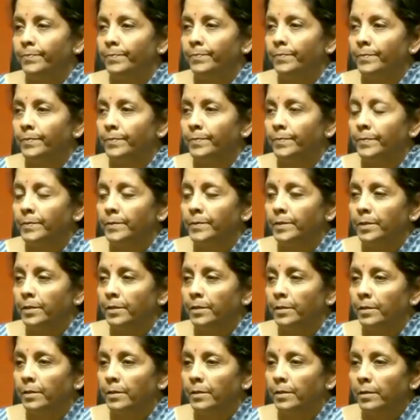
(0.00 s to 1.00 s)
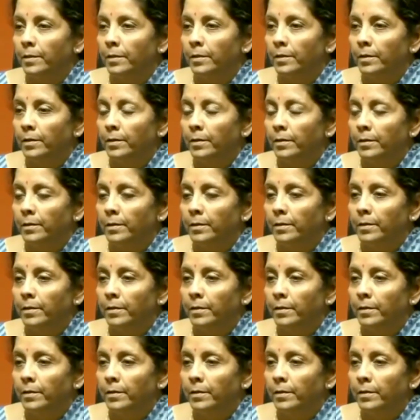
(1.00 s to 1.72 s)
No one is speaking in this clip.